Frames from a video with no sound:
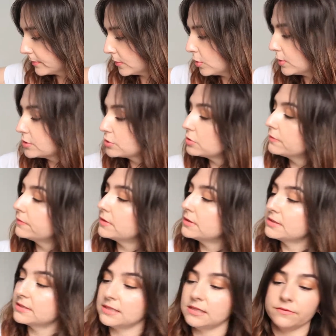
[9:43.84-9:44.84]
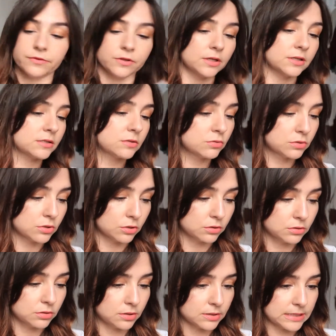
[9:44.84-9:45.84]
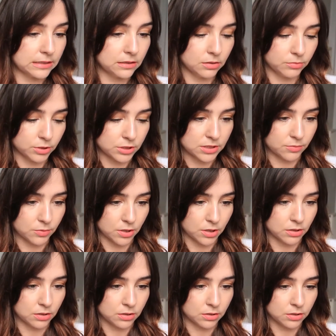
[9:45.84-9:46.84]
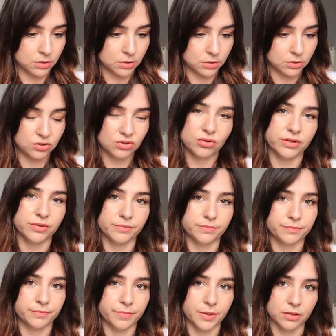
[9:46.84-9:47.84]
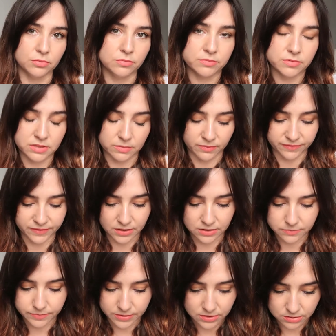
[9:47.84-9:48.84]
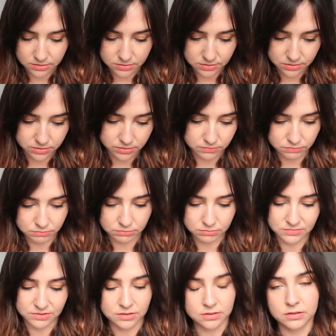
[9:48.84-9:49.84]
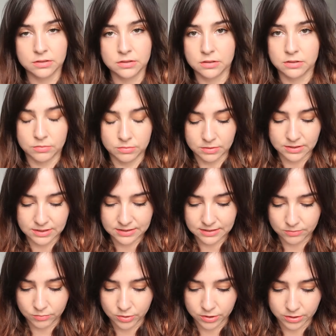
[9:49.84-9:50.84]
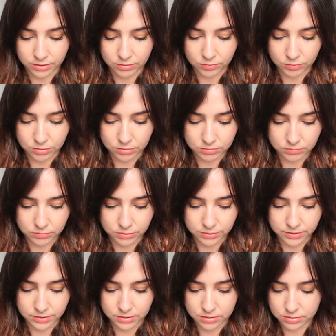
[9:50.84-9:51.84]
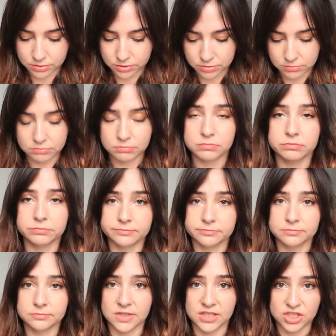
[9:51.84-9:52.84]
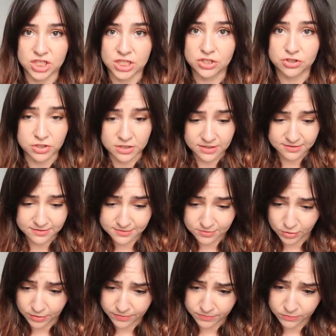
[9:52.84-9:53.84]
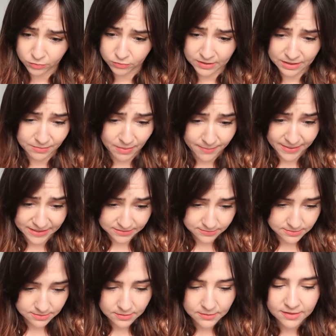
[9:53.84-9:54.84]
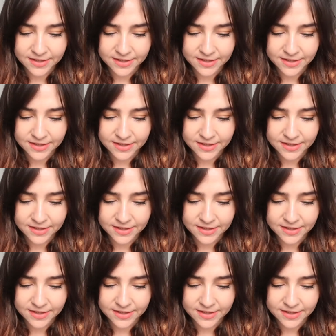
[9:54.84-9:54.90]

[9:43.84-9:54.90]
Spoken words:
Oh, I do have the receipt for this. Hold on, I'll tell you how much they were. Not in pounds, I'm afraid, because, well, I can't work out what the exchange rate is in my mind.